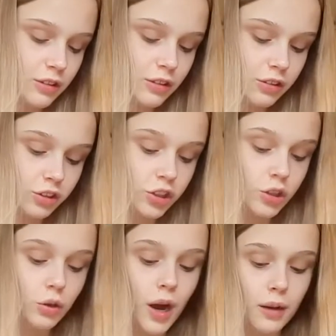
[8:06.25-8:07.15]
So
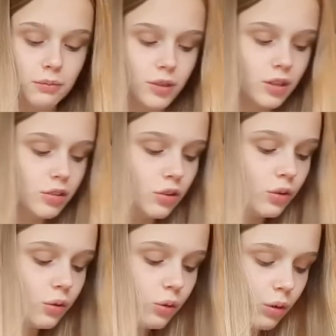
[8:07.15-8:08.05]
I'm gonna
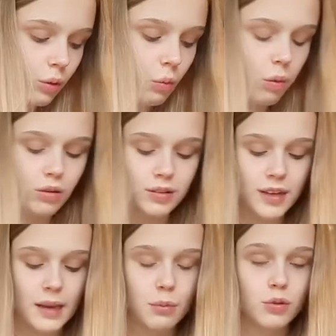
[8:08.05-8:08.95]
do 1
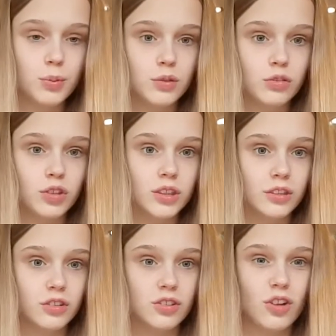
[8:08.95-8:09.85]
tablespoon sugar to
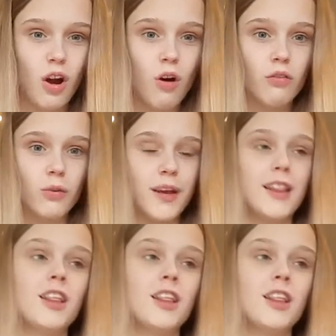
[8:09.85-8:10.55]
start off with,